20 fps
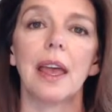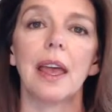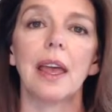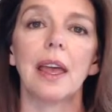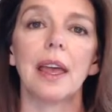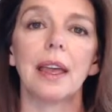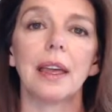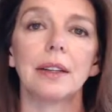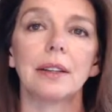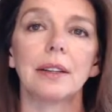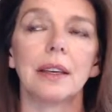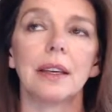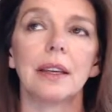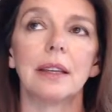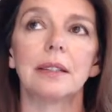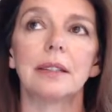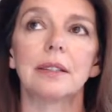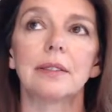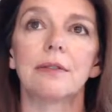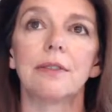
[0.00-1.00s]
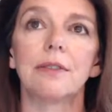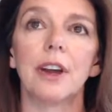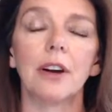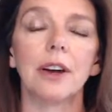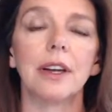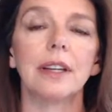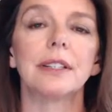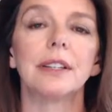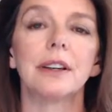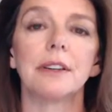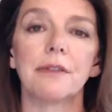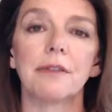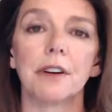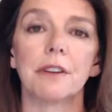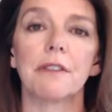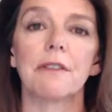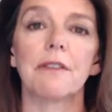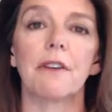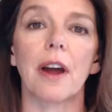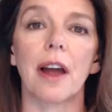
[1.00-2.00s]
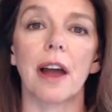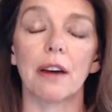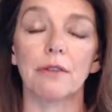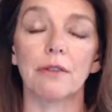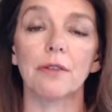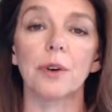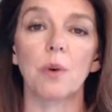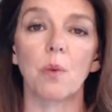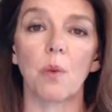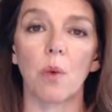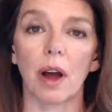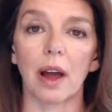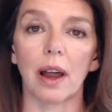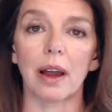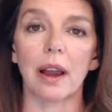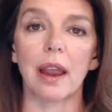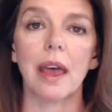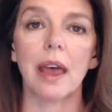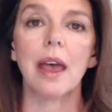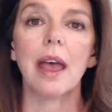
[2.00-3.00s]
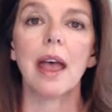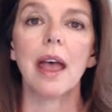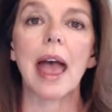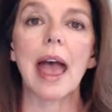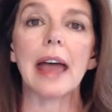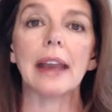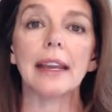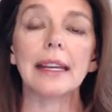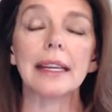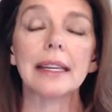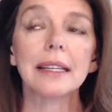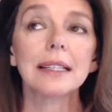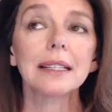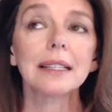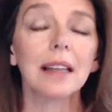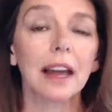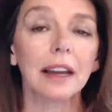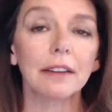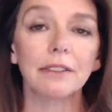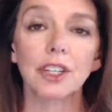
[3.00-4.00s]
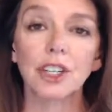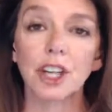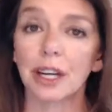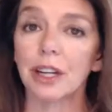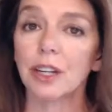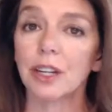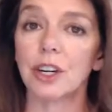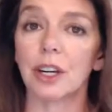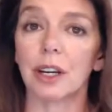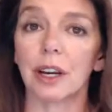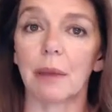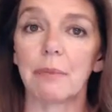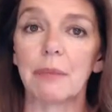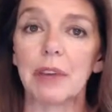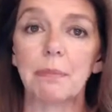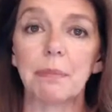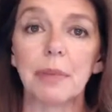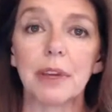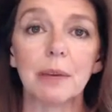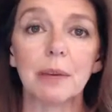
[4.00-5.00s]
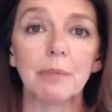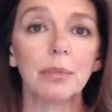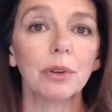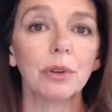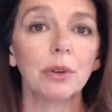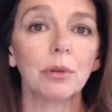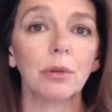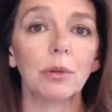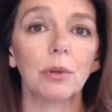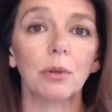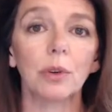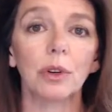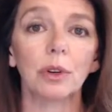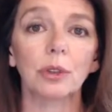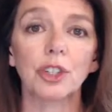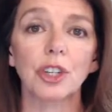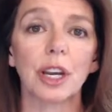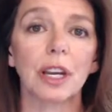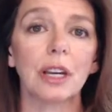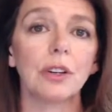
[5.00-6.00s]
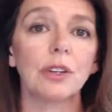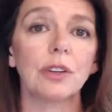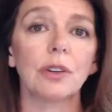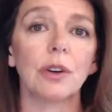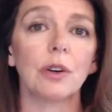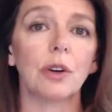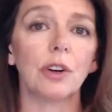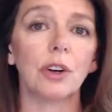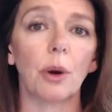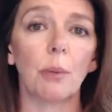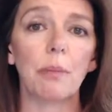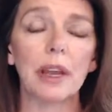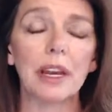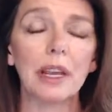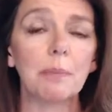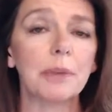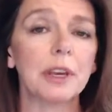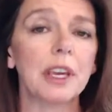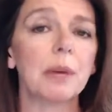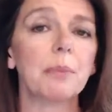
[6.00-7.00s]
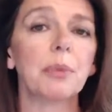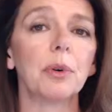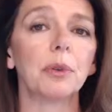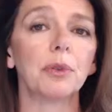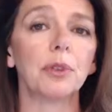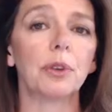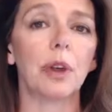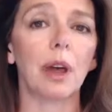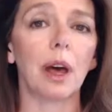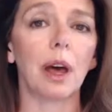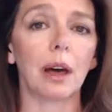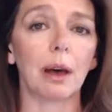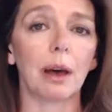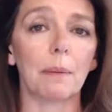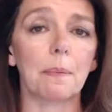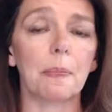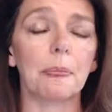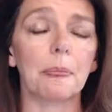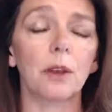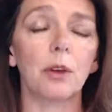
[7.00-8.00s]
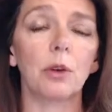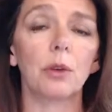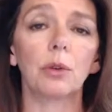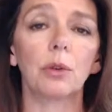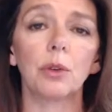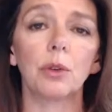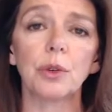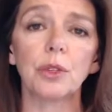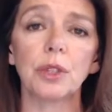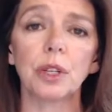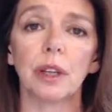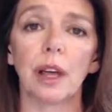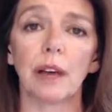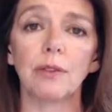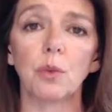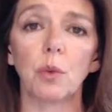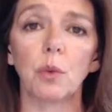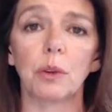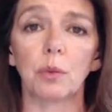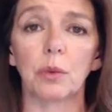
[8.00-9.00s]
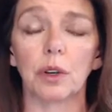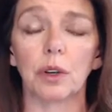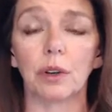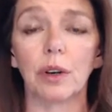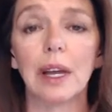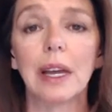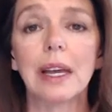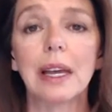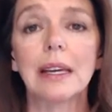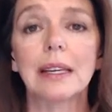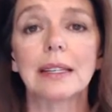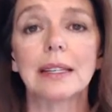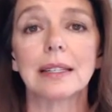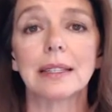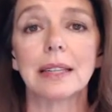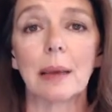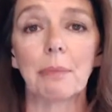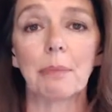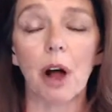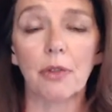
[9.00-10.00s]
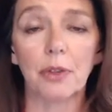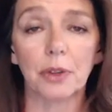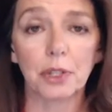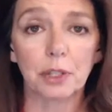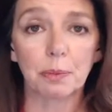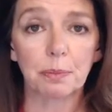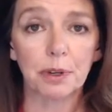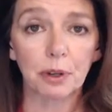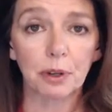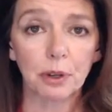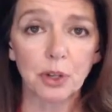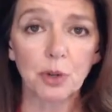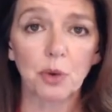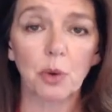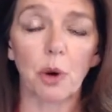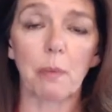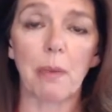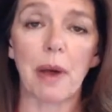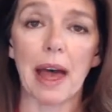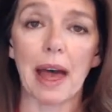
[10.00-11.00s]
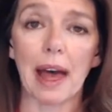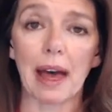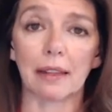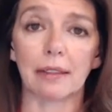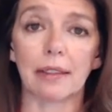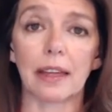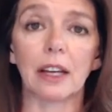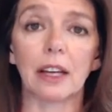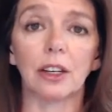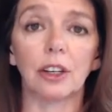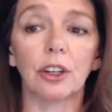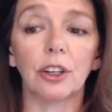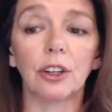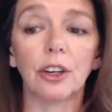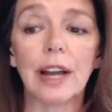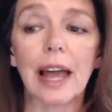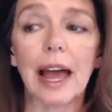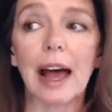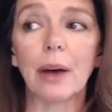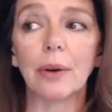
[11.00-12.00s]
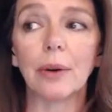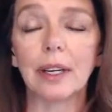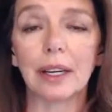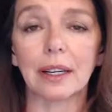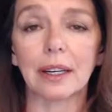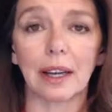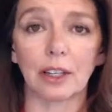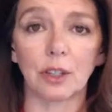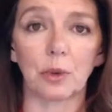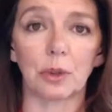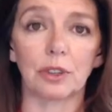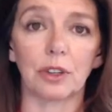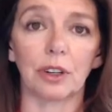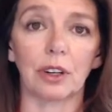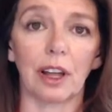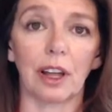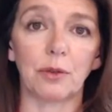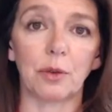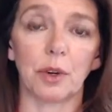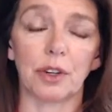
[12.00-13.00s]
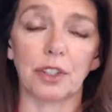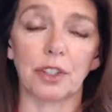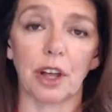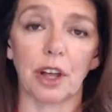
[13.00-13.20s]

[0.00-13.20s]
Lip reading: it's very different for everyone, and it is life changing. I mean, people will change many people who lose a loved one will step on the spiritual path and learn how to connect with their loved ones